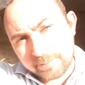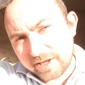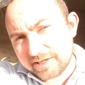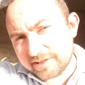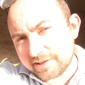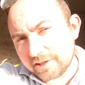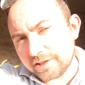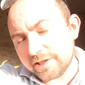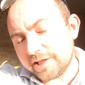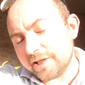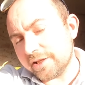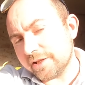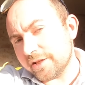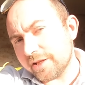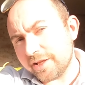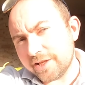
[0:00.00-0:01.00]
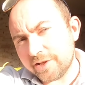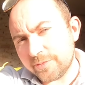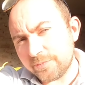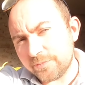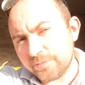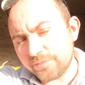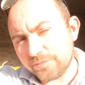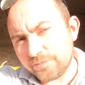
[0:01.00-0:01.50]
basically
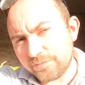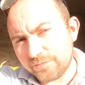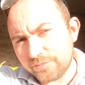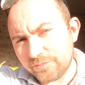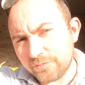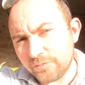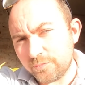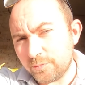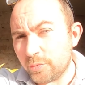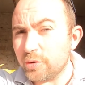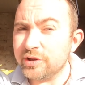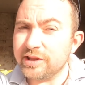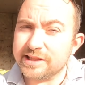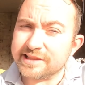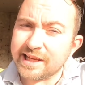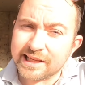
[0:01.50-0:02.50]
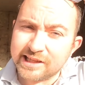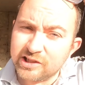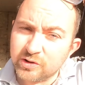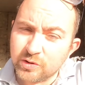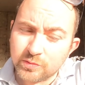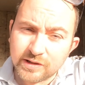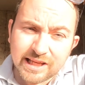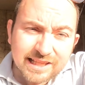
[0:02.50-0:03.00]
putting the tanking
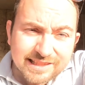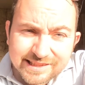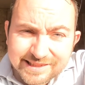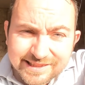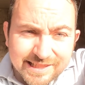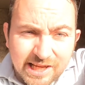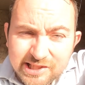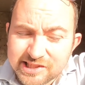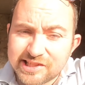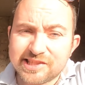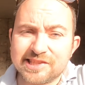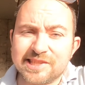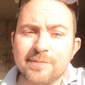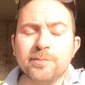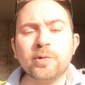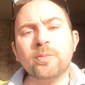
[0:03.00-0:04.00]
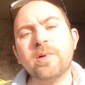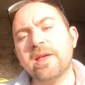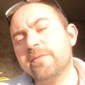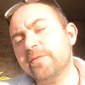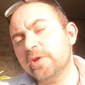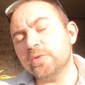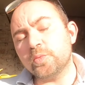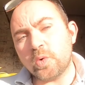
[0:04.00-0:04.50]
on. It's a simple
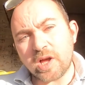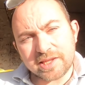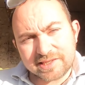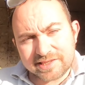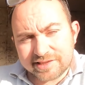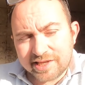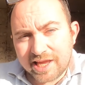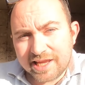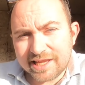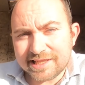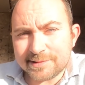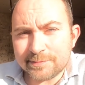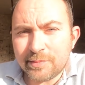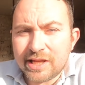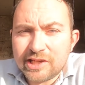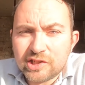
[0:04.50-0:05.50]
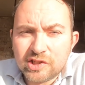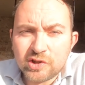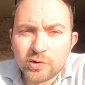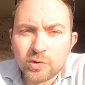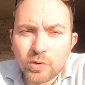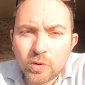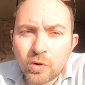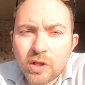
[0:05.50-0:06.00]
method. What I'd say is make
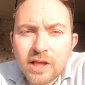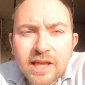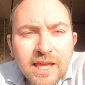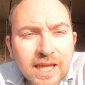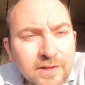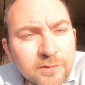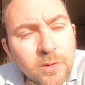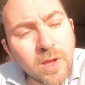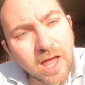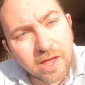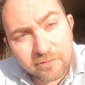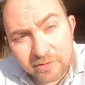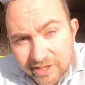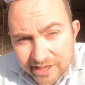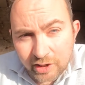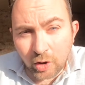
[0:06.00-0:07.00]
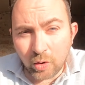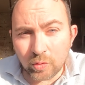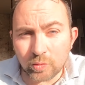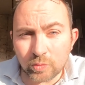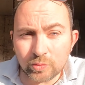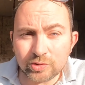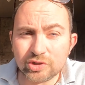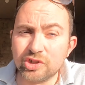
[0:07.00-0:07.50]
sure if you have any
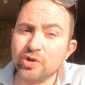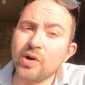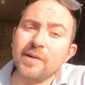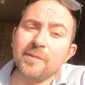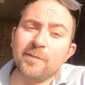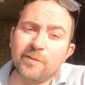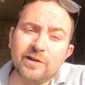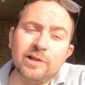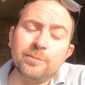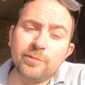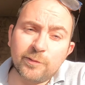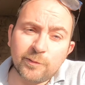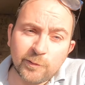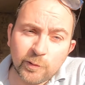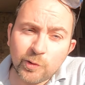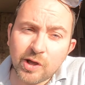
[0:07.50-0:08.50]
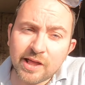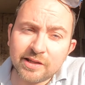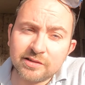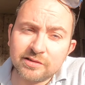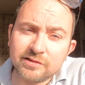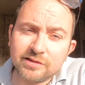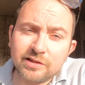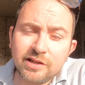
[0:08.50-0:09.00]
holes, try and fill them
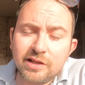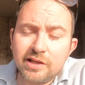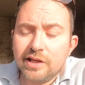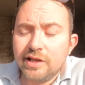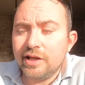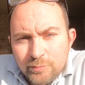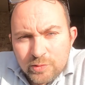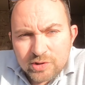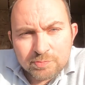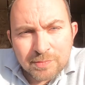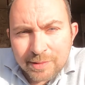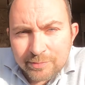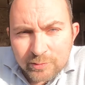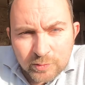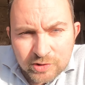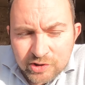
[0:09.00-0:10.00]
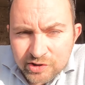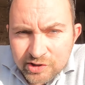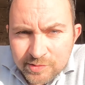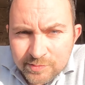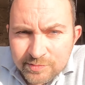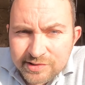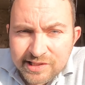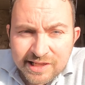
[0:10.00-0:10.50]
beforehand. Maybe with just
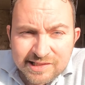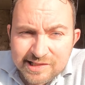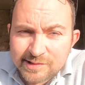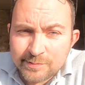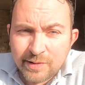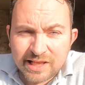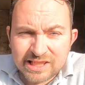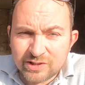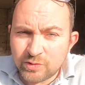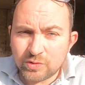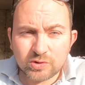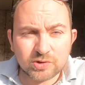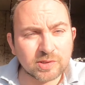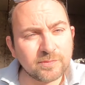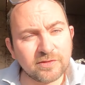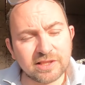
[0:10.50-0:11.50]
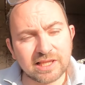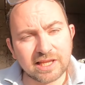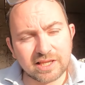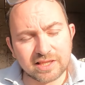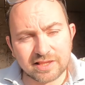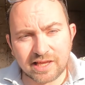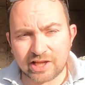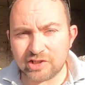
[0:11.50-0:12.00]
some sand cement or something
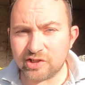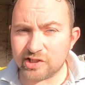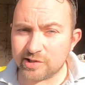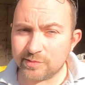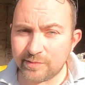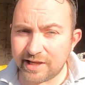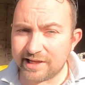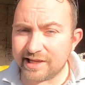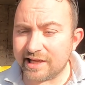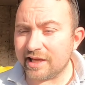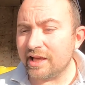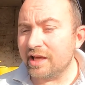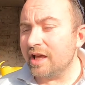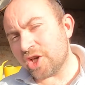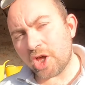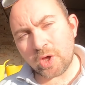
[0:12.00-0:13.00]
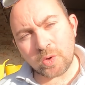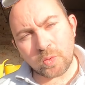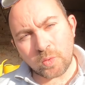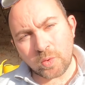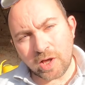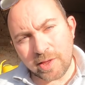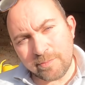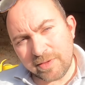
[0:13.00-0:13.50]
like that, just to make it
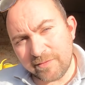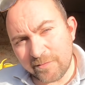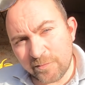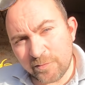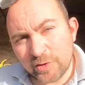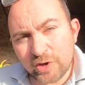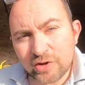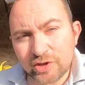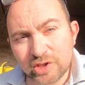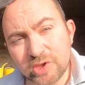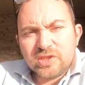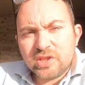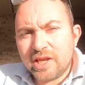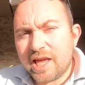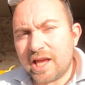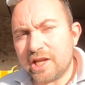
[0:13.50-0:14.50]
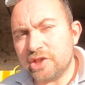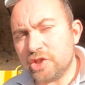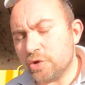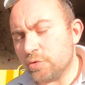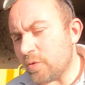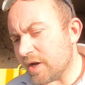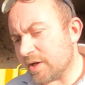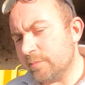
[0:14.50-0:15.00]
go a bit further. So yeah, I
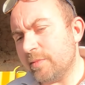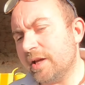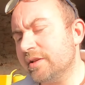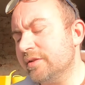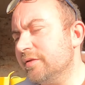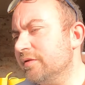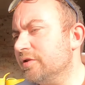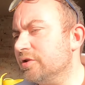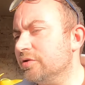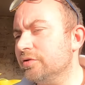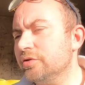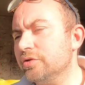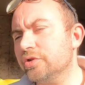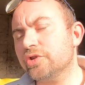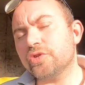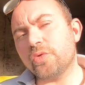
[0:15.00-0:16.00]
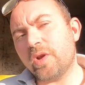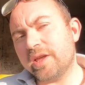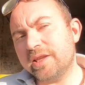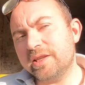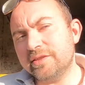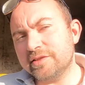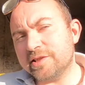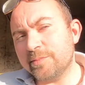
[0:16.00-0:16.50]
just recommend
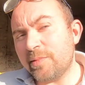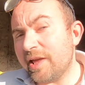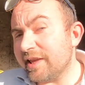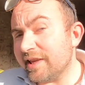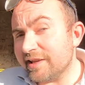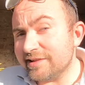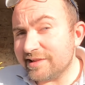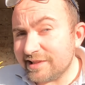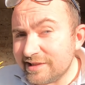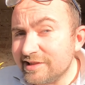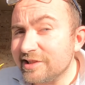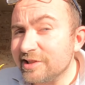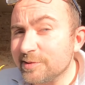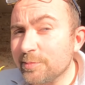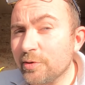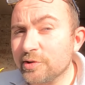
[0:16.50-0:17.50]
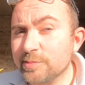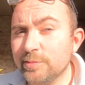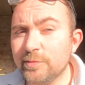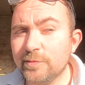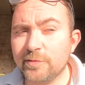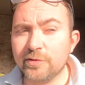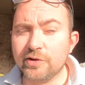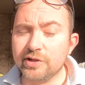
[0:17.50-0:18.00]
trying to make it as easy as possible for